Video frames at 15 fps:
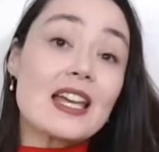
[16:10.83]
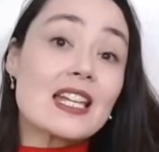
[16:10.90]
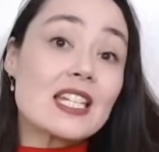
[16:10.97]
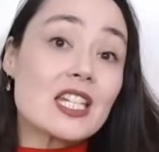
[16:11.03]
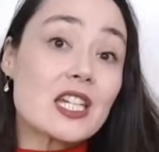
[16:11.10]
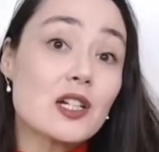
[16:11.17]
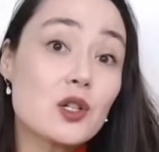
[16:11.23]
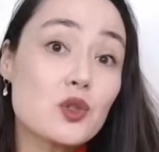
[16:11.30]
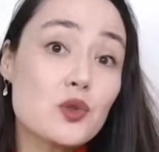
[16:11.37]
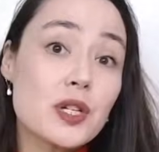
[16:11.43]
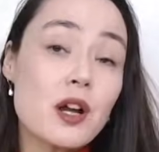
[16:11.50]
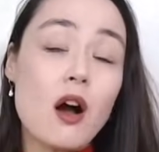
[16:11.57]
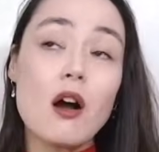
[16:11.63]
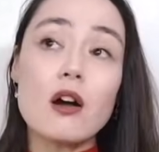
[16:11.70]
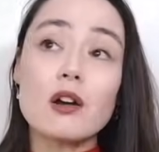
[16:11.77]
Children
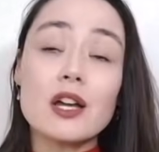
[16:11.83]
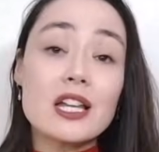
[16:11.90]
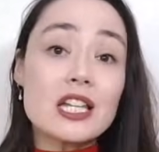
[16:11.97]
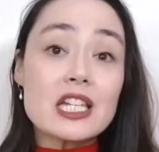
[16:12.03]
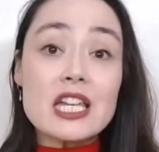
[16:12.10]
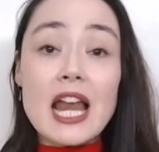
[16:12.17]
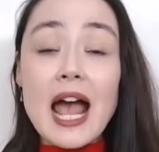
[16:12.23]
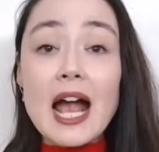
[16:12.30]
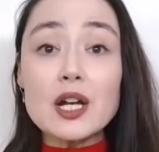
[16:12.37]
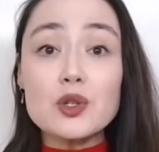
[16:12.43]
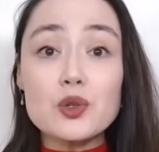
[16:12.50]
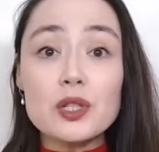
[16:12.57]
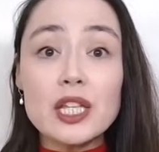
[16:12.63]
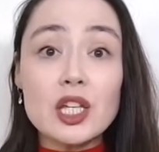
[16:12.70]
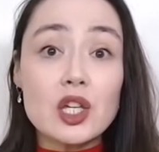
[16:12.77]
are
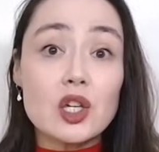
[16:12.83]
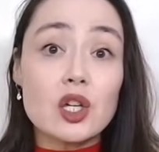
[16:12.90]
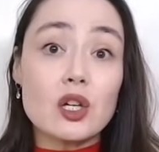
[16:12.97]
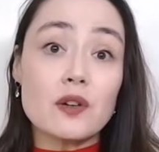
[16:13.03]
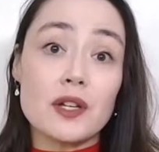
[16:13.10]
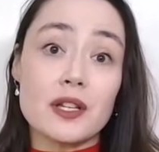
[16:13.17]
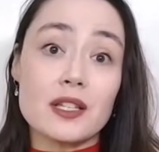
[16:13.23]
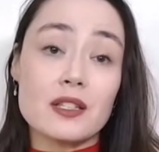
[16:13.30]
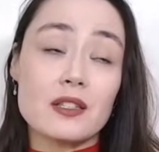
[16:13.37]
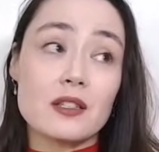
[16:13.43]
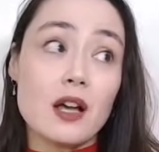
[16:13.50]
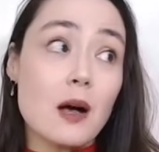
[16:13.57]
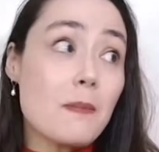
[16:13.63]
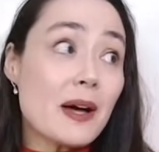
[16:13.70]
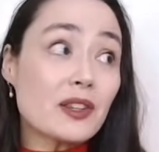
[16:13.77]
naturally curious
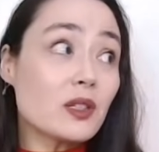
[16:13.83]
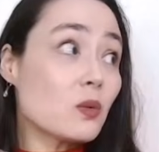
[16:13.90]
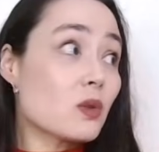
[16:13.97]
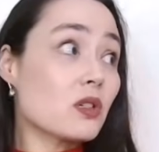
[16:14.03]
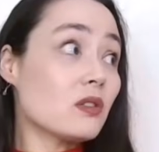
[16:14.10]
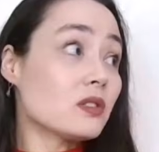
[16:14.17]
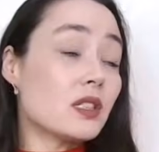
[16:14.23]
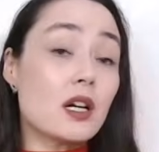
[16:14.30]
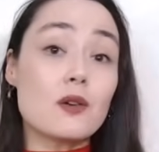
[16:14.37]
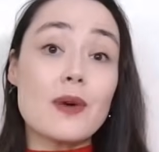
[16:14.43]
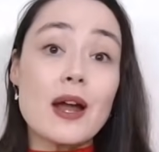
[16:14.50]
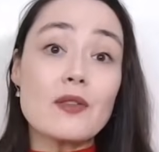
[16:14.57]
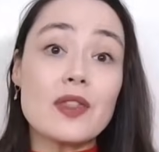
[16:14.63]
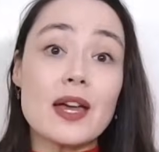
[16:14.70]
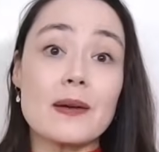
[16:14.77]
about the world
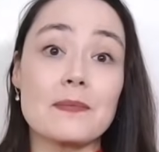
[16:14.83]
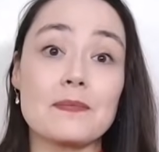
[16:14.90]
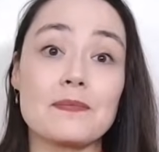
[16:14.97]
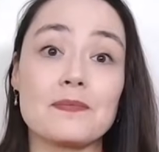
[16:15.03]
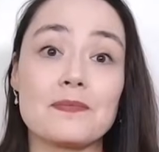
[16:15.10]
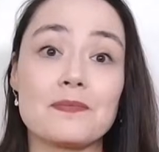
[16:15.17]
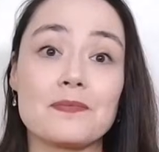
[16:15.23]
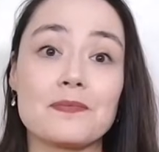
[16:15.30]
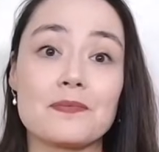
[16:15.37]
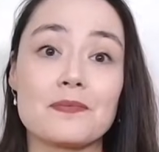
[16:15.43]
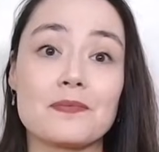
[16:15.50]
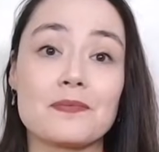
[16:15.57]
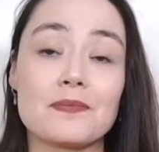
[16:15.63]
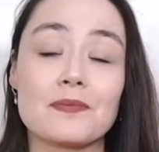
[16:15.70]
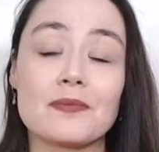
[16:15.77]
around them.
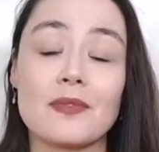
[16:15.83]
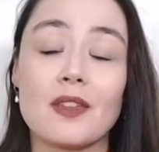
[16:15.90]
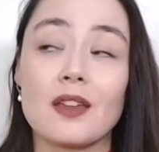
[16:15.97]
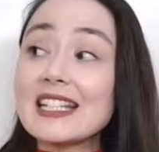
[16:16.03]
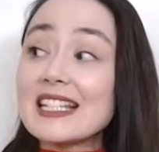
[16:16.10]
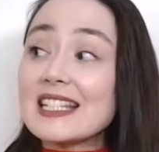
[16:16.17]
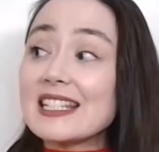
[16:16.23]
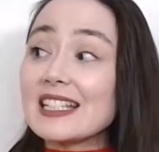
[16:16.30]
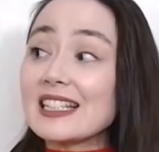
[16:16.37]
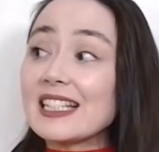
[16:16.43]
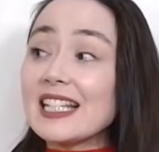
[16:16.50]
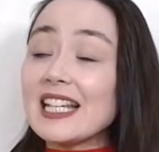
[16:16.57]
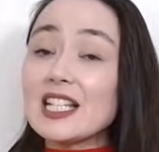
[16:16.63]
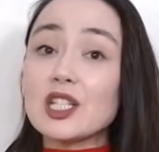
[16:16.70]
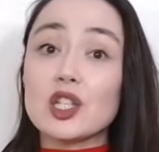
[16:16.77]

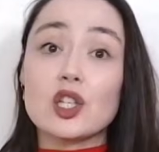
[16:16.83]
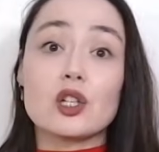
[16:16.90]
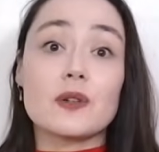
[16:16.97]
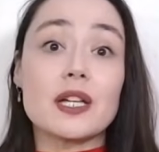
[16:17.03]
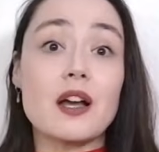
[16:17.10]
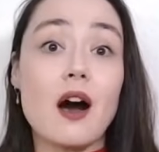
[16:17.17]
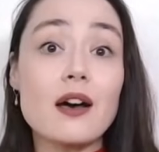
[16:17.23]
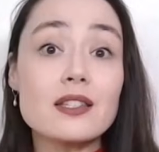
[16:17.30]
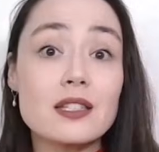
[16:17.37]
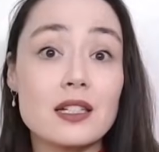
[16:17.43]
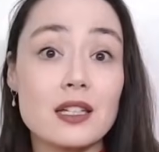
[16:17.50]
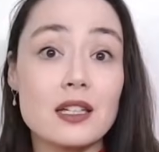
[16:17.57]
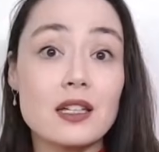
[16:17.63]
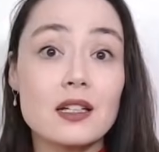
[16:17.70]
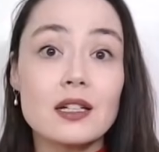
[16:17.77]
Celine's
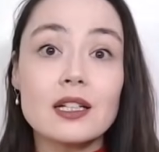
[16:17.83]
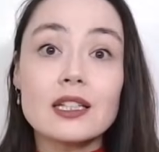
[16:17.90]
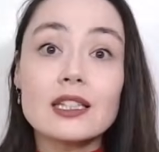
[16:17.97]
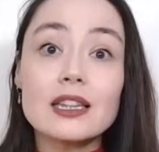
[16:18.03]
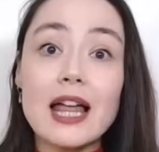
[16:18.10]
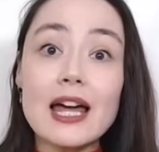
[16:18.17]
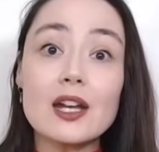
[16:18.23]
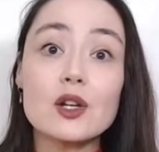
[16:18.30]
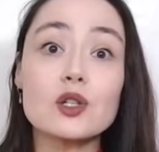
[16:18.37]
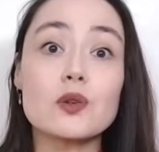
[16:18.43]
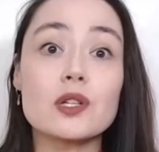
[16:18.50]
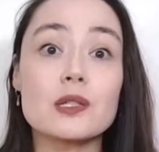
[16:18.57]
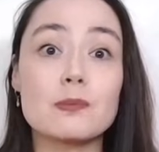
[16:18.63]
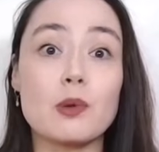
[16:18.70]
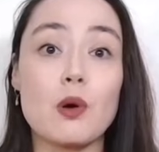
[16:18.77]
curiosity led her to
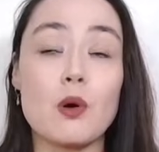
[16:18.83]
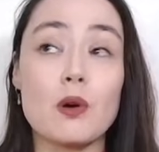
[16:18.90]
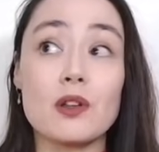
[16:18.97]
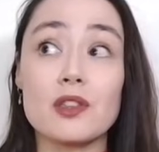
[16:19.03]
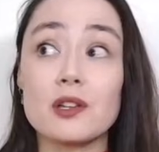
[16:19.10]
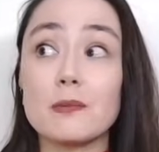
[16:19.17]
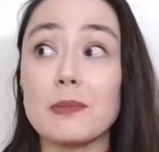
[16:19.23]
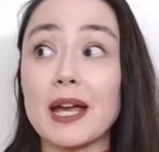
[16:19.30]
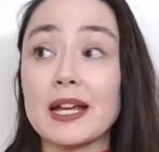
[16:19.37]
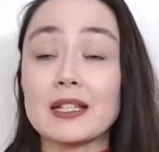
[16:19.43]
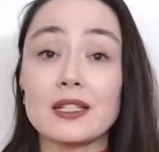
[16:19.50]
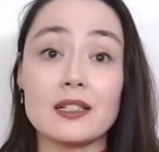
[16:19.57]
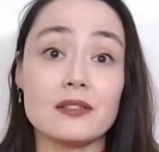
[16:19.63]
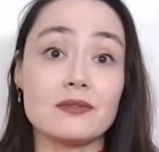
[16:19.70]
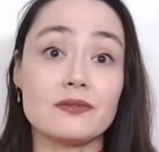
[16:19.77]
explore the
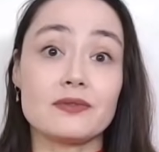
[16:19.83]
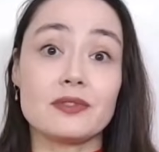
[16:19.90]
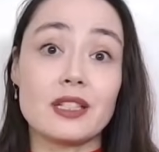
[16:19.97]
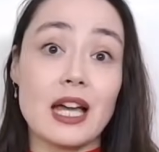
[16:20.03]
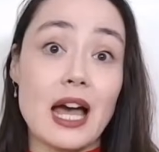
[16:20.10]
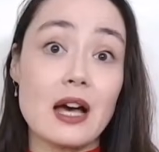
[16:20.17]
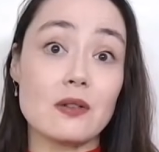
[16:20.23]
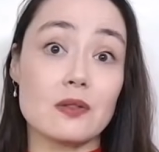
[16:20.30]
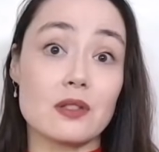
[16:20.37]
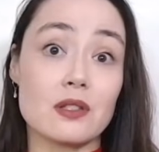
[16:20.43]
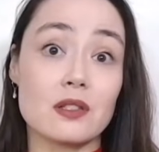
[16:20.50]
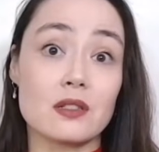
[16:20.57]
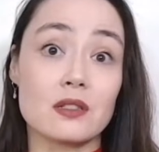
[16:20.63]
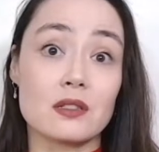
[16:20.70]
abandoned house.